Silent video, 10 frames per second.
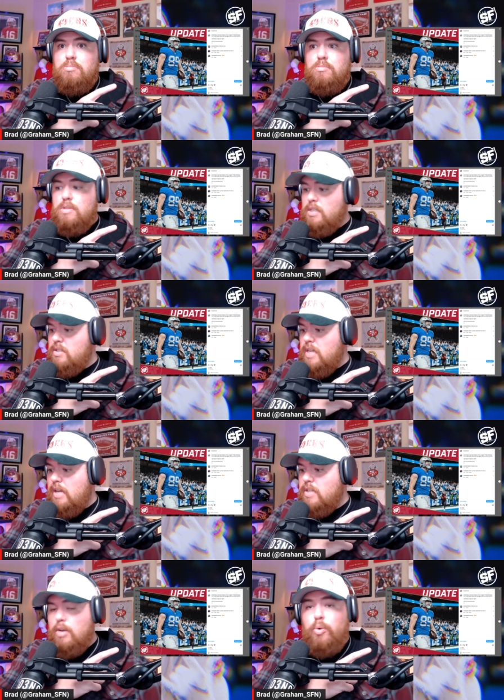this
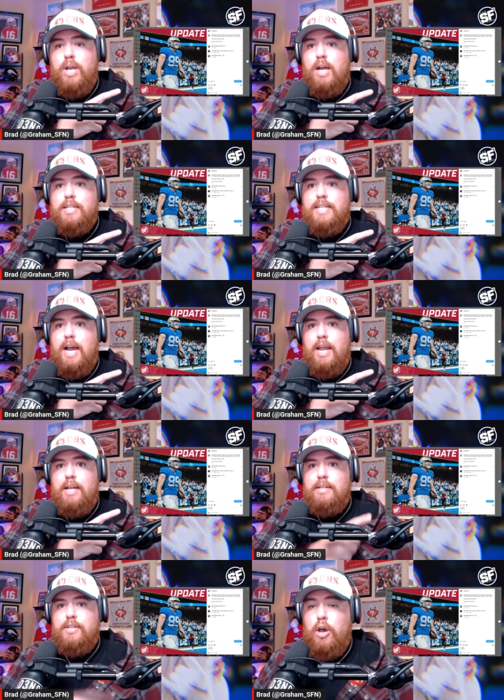sounds like we got a tight
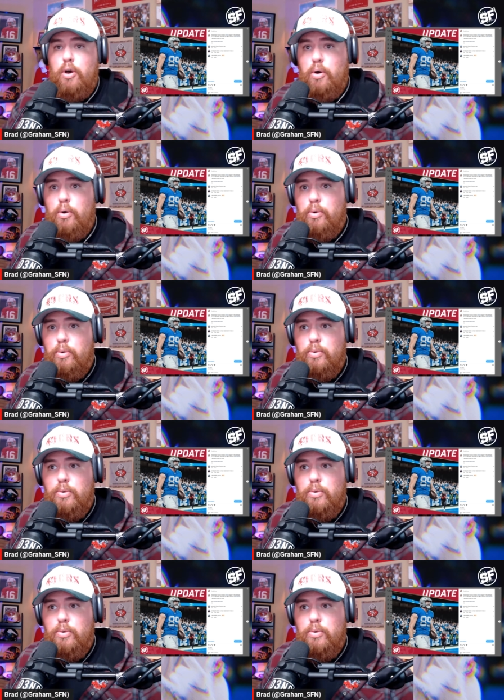end too.